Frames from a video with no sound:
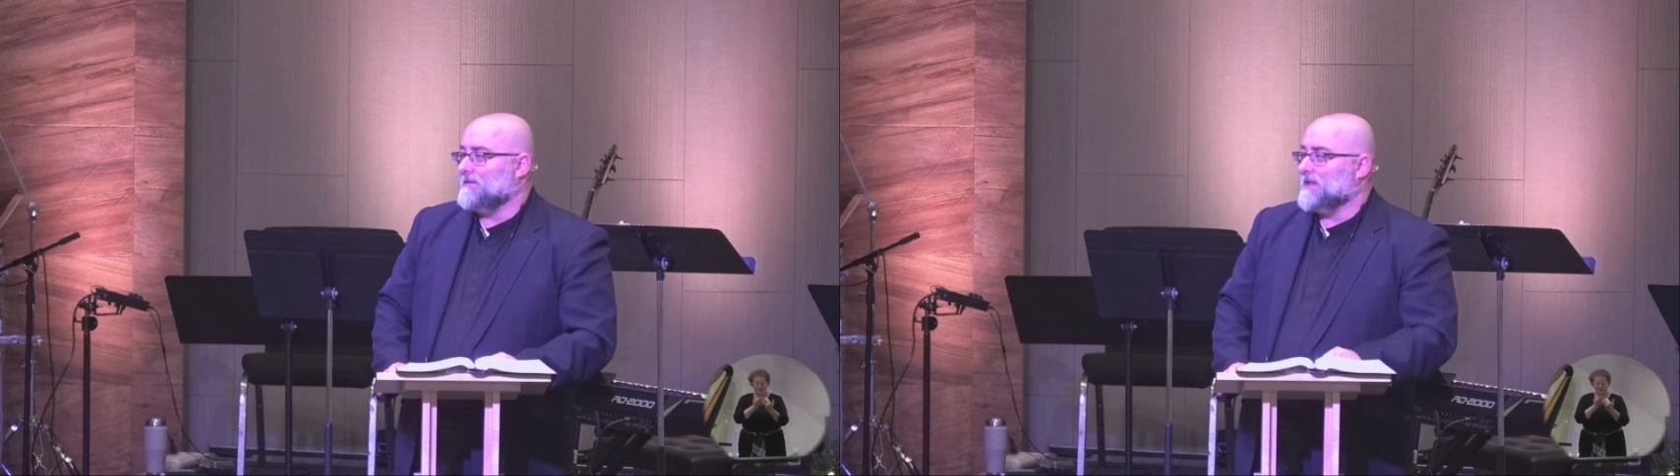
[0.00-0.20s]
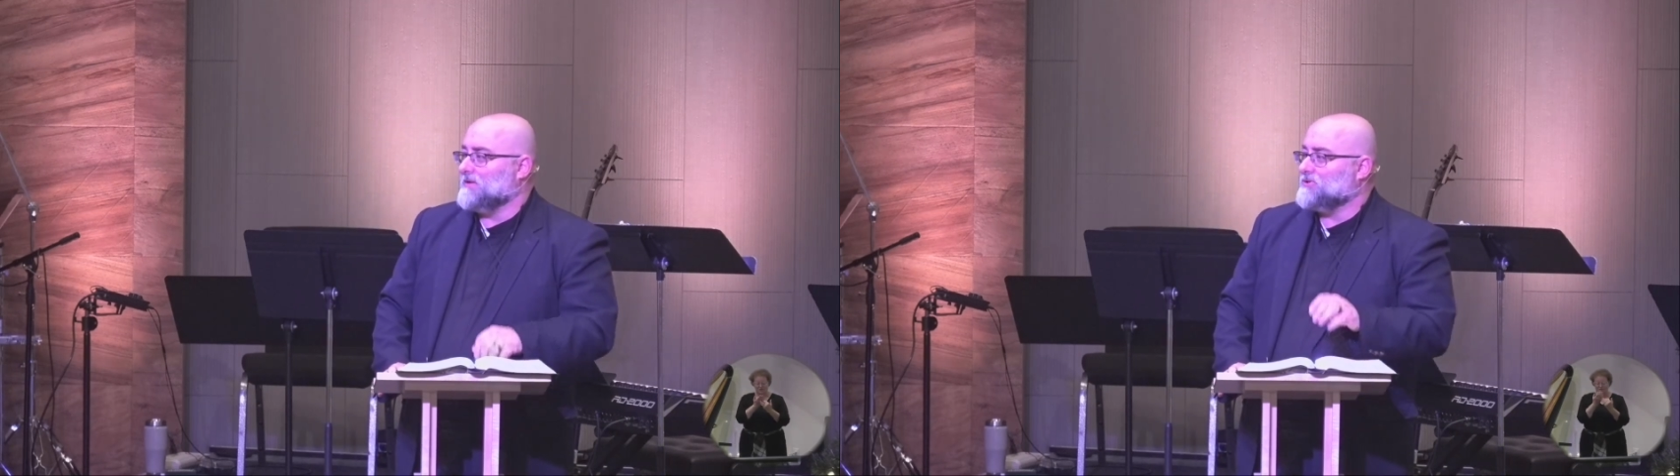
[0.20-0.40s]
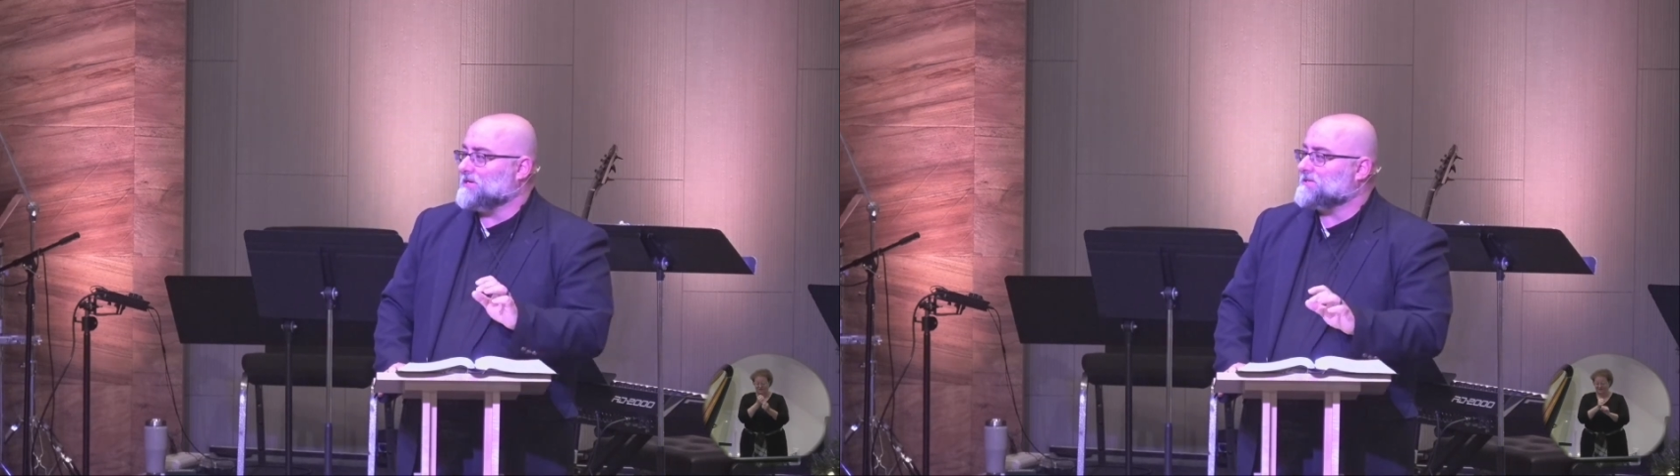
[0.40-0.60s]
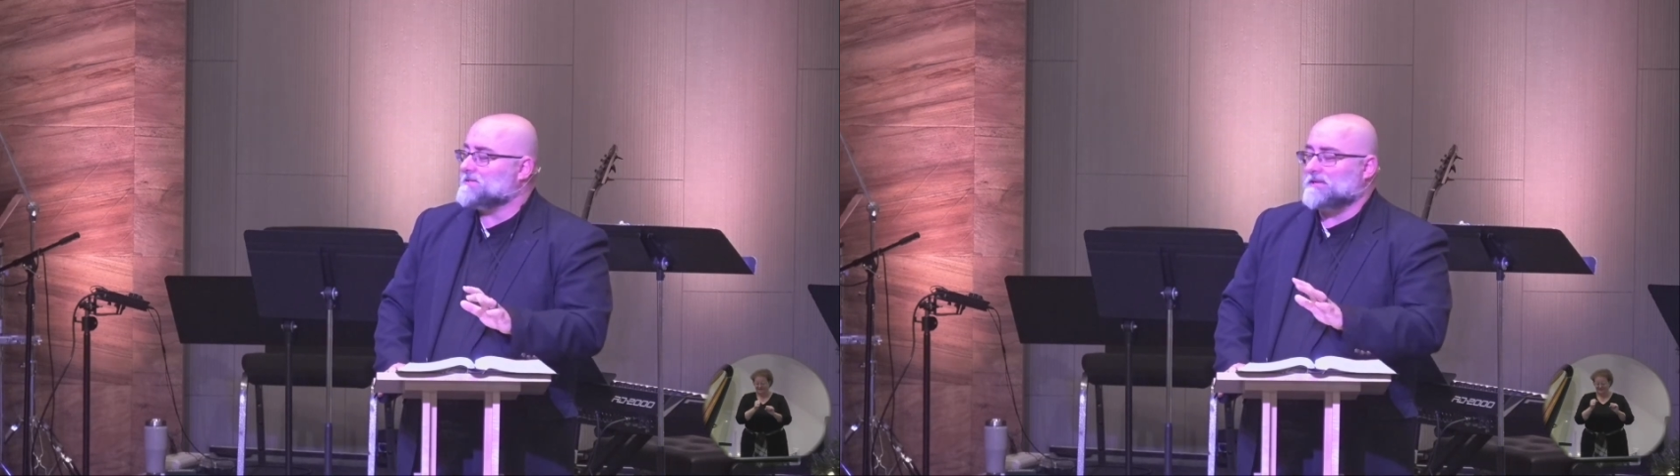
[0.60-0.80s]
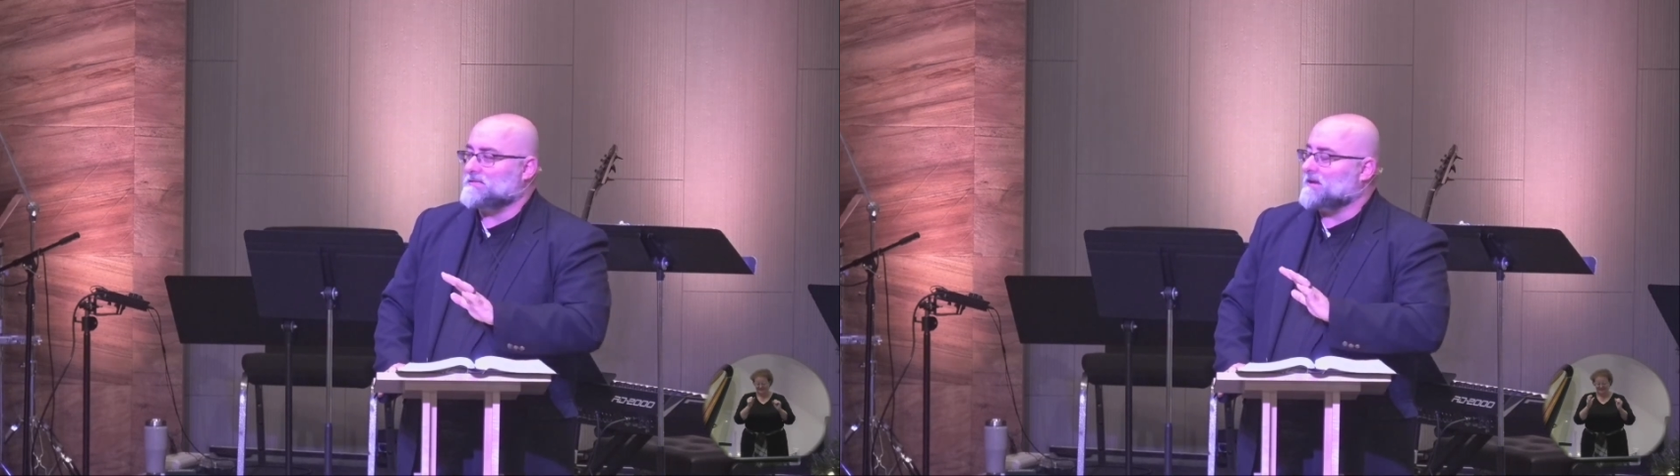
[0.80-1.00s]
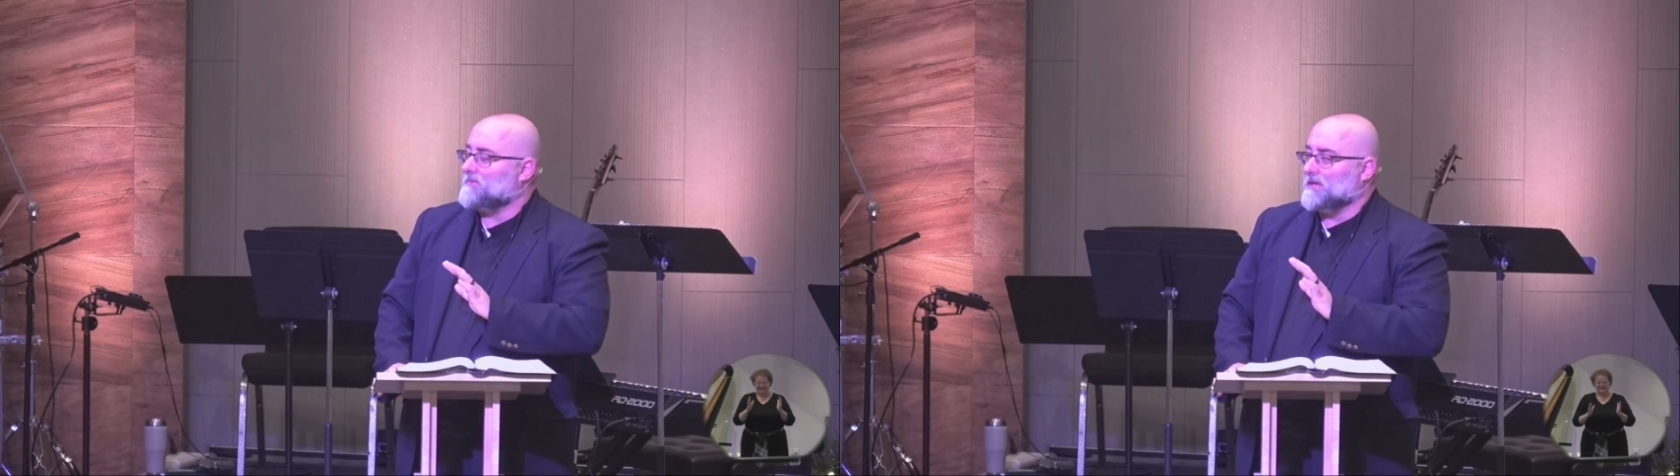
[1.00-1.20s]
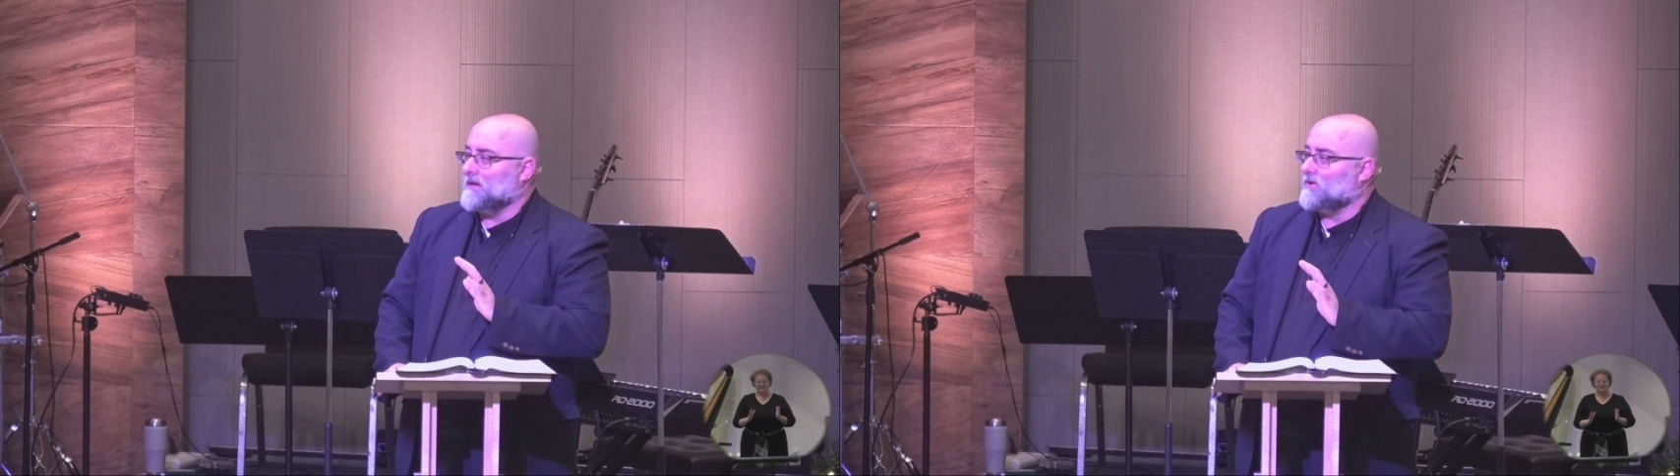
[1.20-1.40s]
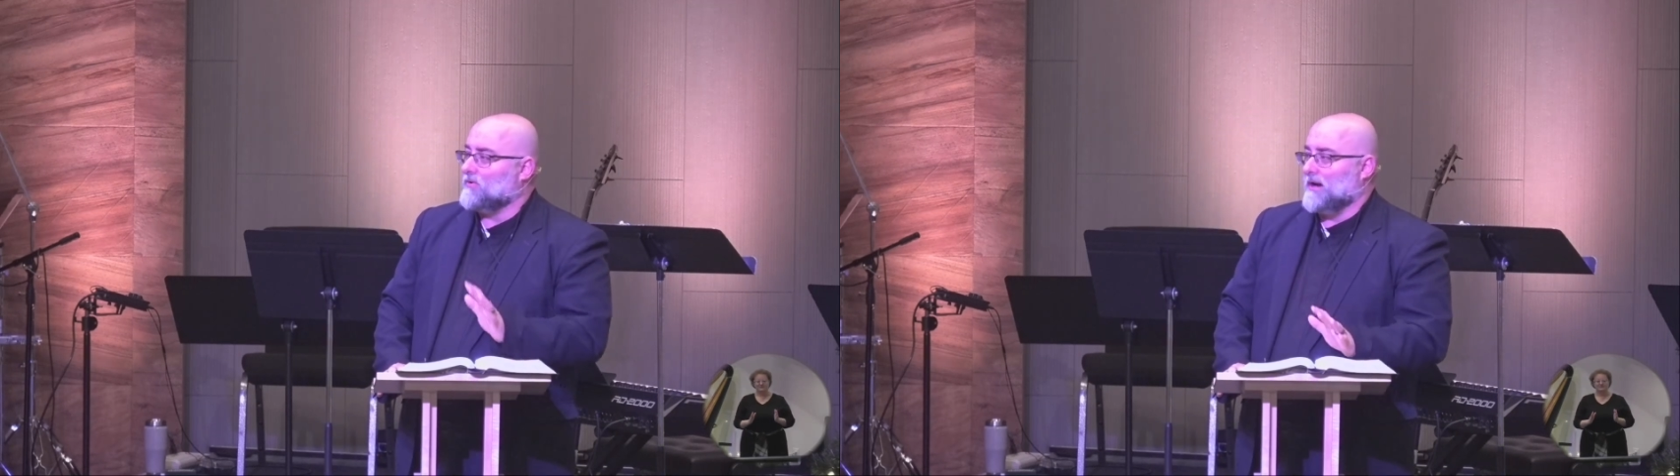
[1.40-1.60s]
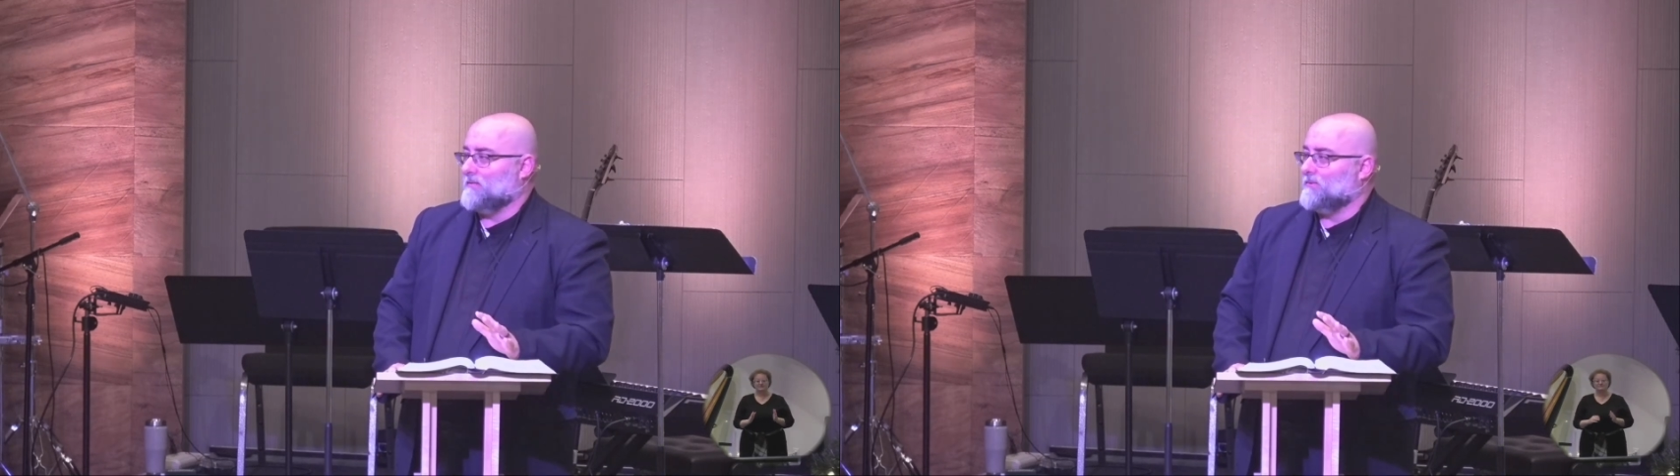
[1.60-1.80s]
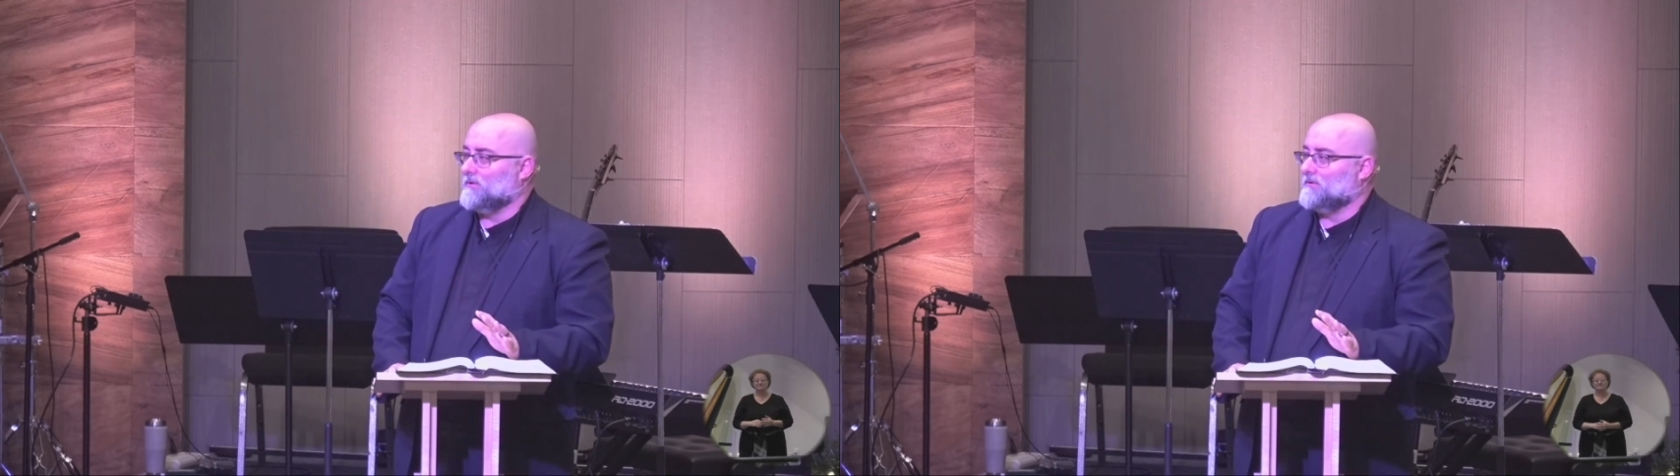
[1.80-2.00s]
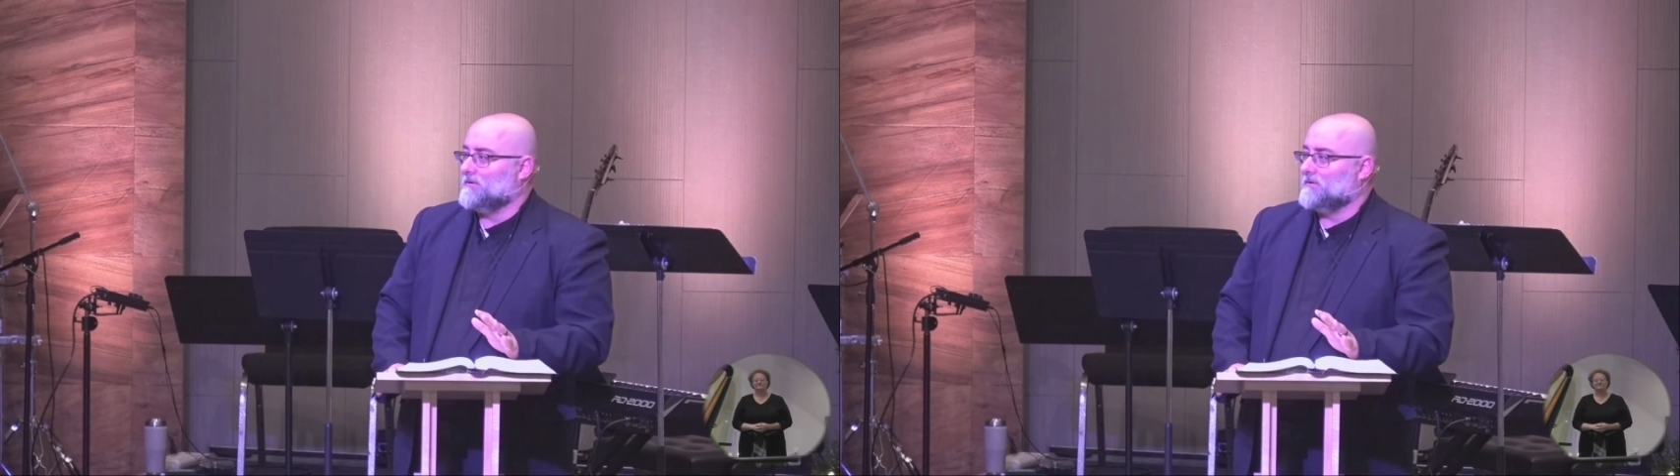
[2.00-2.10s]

And then Jesus does something incredible.